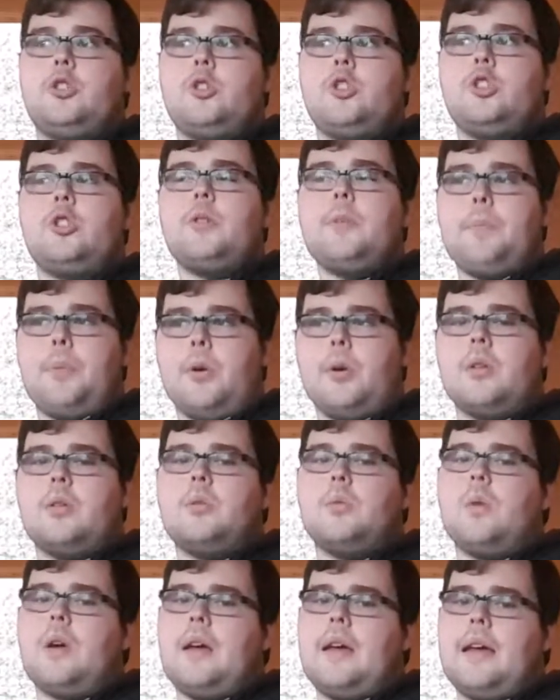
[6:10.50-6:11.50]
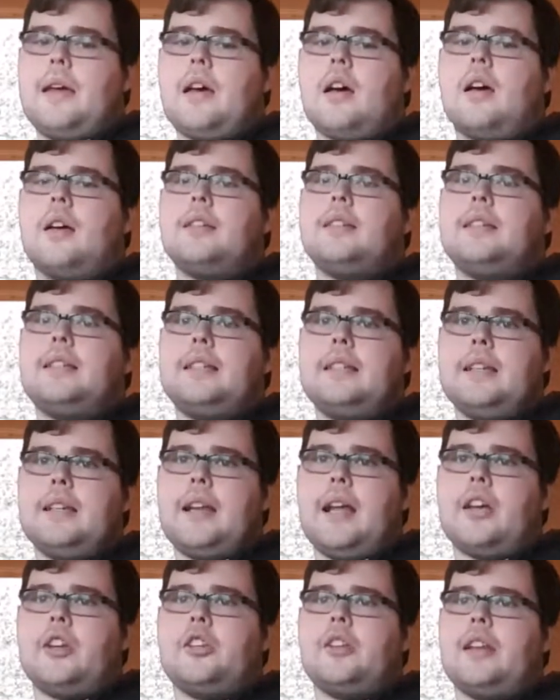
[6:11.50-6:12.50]
to a point where I did
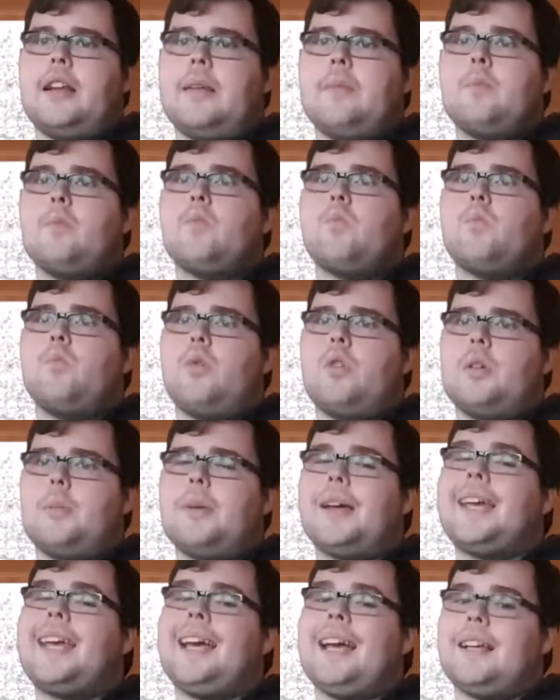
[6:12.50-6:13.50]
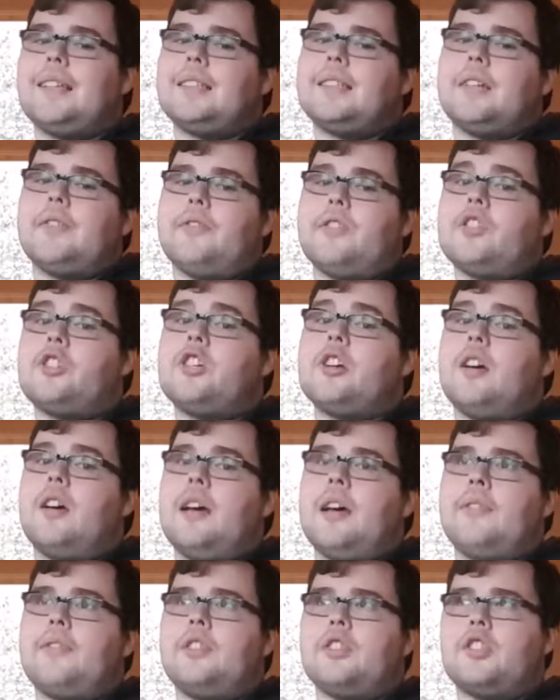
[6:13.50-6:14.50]
actually name one of my cats after
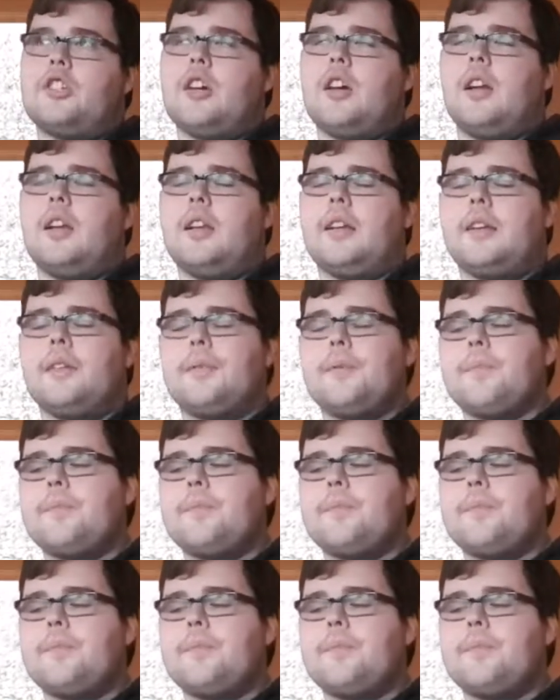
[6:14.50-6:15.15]
Charlie.